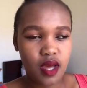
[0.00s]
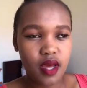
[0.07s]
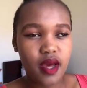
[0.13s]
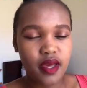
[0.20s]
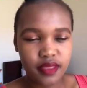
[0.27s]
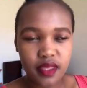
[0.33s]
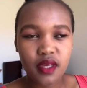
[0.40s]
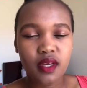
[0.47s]
i
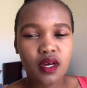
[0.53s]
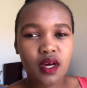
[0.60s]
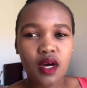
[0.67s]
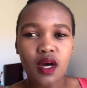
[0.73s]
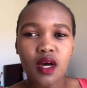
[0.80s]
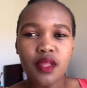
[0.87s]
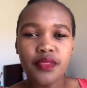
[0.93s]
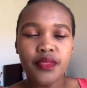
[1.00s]
think
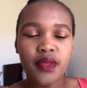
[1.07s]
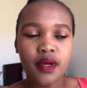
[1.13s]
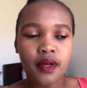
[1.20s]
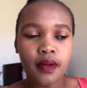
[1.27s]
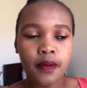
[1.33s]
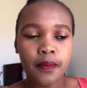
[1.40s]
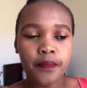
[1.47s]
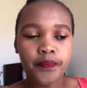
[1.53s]

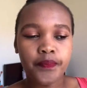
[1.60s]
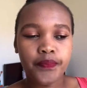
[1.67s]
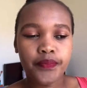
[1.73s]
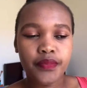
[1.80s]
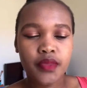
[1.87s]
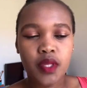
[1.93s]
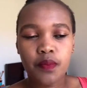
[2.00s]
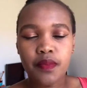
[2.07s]
the
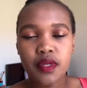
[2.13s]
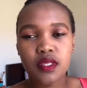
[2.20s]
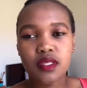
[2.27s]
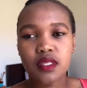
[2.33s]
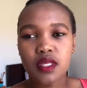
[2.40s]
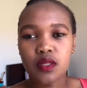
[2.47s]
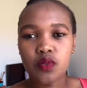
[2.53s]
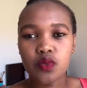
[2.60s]
the best
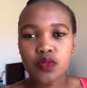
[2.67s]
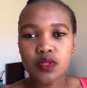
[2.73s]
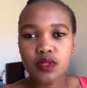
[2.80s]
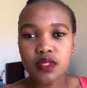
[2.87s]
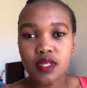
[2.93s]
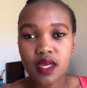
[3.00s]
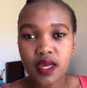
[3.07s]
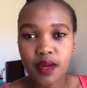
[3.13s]
thing to
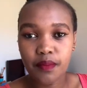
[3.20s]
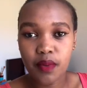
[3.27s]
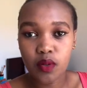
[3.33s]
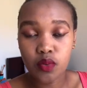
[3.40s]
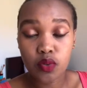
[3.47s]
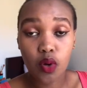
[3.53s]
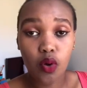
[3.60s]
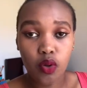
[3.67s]
say about
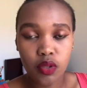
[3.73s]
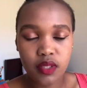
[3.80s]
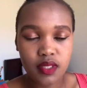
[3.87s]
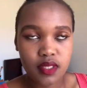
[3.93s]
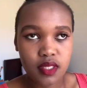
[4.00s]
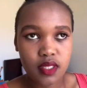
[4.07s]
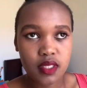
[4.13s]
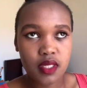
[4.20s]
all
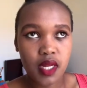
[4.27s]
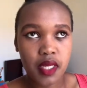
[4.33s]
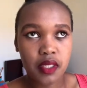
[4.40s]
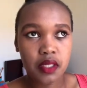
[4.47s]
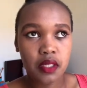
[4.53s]
this is like